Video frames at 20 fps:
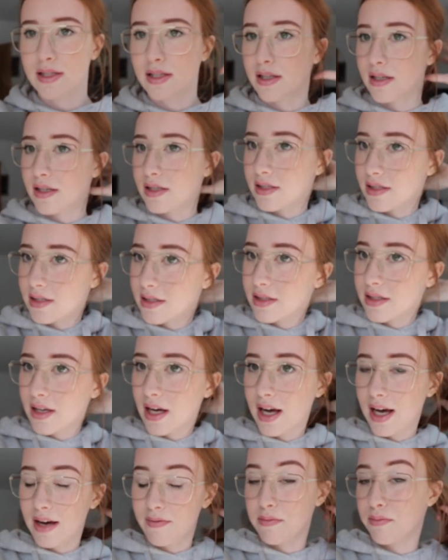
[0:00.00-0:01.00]
because
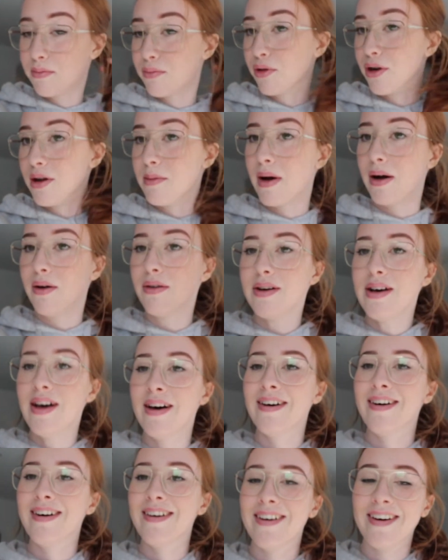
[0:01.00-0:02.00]
I haven't brought him out.
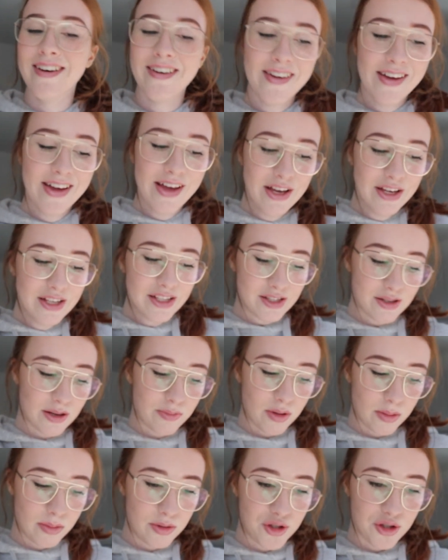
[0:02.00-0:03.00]
So I
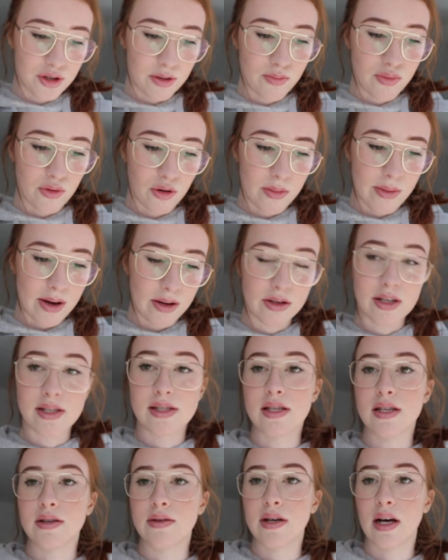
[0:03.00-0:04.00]
probably should have brought him out
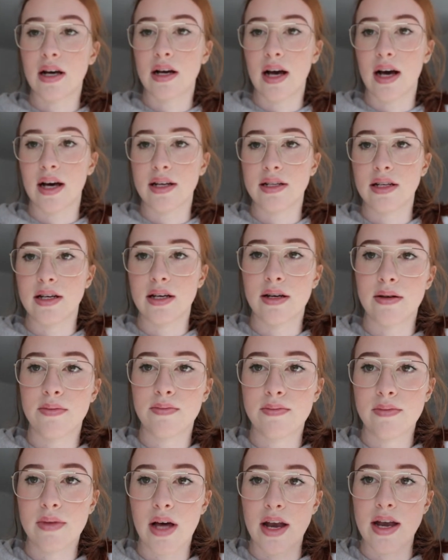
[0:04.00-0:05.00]
because you had a
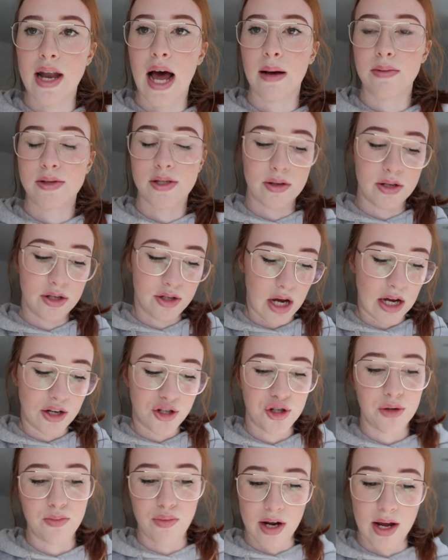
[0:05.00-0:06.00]
nap, so I
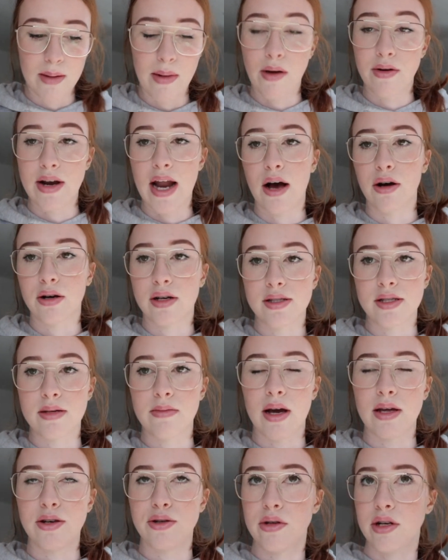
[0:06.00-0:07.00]
should bring him out now because he
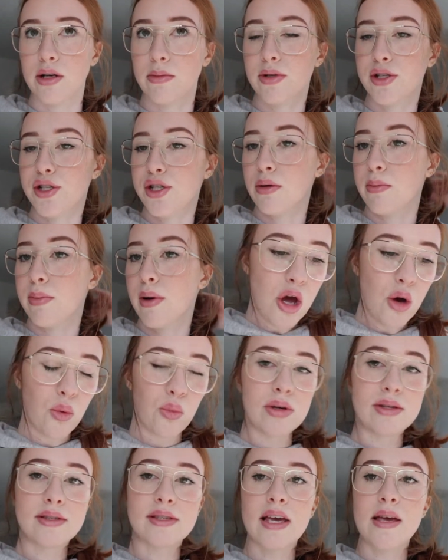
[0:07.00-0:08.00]
might do a number two. But
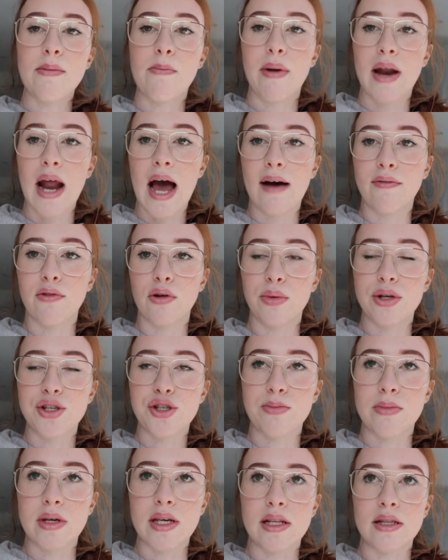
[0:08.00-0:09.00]
we say bravo,
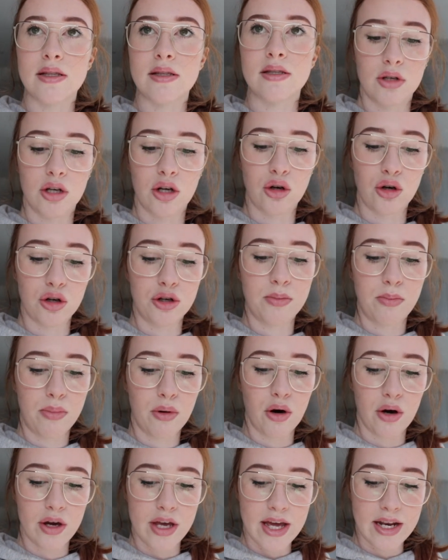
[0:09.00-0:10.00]
which means good
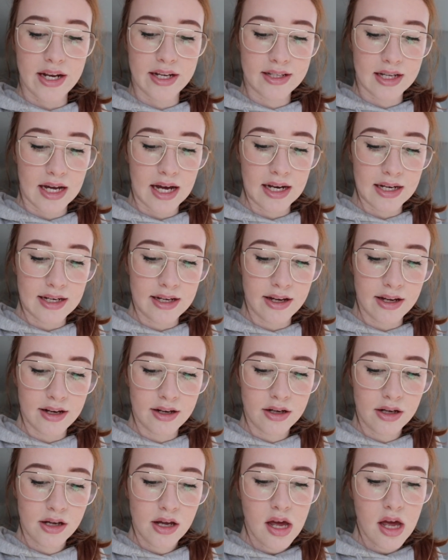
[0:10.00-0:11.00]
boy in
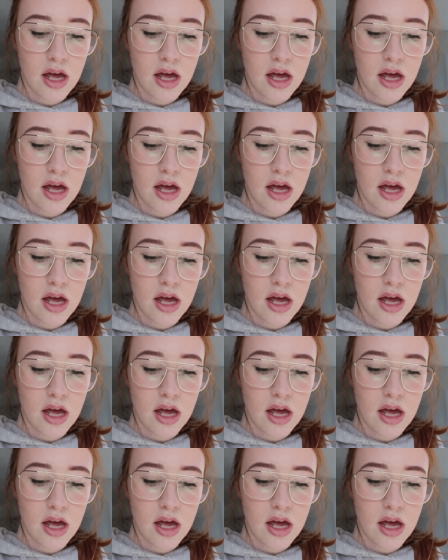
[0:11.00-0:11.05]
Italian,